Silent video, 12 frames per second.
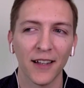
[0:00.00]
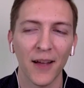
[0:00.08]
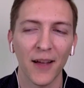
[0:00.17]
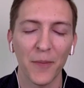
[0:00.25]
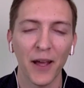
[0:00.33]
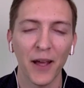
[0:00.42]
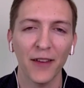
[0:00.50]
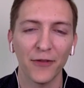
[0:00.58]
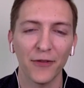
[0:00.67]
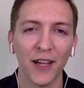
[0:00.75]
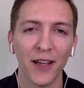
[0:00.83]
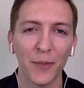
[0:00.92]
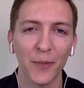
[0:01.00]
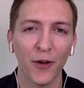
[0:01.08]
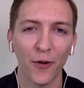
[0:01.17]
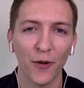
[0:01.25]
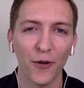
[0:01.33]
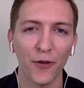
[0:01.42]
I might have done
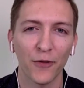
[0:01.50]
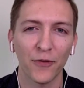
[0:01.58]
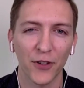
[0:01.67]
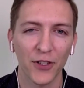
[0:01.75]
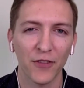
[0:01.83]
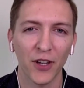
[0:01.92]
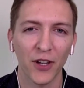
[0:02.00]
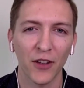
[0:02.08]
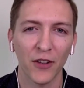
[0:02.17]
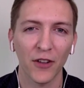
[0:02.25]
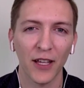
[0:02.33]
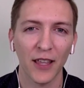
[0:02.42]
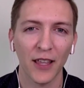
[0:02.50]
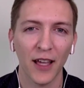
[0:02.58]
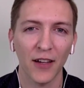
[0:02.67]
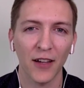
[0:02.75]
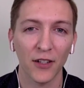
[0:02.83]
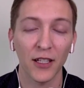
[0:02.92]
my whole first video like
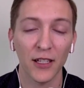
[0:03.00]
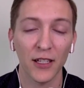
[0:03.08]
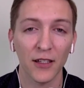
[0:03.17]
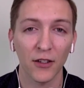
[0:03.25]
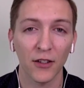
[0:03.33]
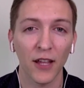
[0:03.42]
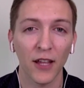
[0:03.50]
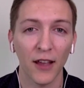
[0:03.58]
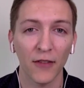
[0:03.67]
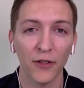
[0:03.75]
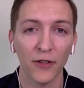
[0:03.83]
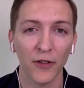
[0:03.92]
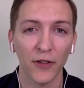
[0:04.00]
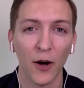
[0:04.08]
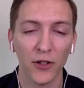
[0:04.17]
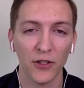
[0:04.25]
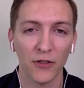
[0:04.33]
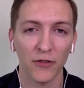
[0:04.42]
that, or at least a good handful of
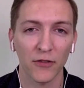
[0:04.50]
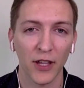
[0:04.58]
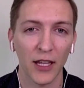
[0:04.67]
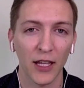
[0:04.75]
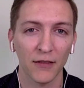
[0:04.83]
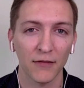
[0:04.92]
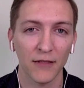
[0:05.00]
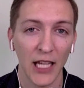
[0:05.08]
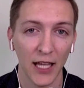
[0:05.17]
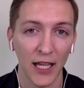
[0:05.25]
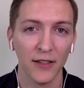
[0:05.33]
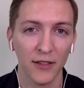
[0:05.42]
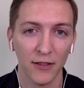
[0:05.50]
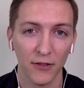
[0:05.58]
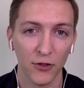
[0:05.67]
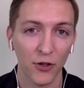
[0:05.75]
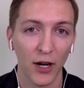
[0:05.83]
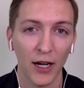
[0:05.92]
hours of like takes
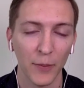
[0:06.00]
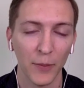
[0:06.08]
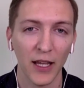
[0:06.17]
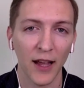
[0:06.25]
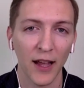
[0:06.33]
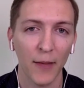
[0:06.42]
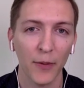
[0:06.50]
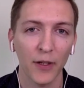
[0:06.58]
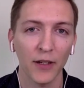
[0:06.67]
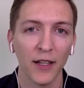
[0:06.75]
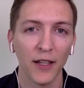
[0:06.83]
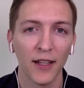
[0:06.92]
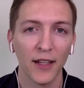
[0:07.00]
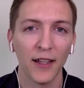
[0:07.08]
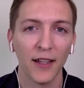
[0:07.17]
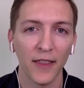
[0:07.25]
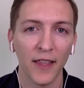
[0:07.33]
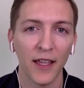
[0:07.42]
trying to make it happen,
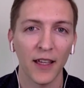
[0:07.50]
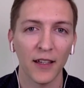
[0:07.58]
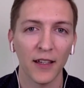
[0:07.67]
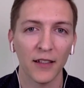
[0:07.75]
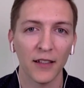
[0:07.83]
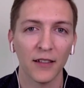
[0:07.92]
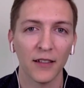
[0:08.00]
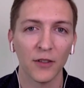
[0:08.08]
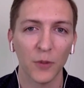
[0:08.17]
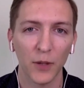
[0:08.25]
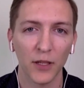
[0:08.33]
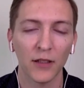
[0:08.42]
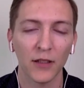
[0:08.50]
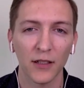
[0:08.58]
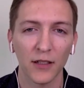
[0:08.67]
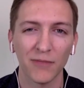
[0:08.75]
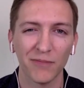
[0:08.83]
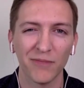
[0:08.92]
and then
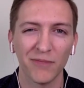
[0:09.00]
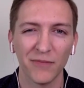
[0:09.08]
quickly